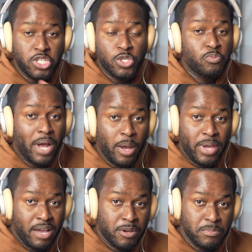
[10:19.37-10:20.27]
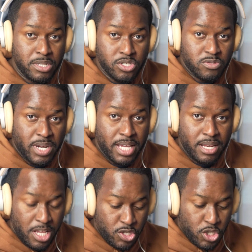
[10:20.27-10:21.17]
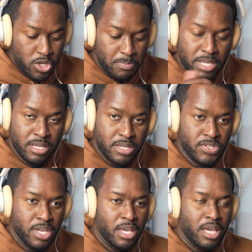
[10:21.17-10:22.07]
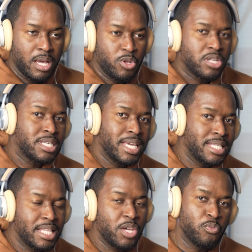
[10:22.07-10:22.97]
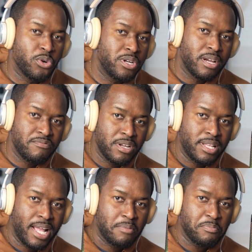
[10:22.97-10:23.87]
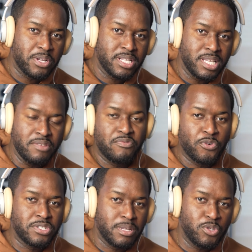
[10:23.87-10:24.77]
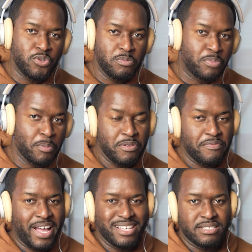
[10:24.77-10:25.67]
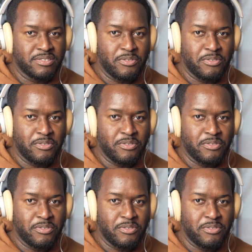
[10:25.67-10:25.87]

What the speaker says: This is why we have competition, right? It's good because not saying that they wouldn't have done that, but it forced them to do it probably faster,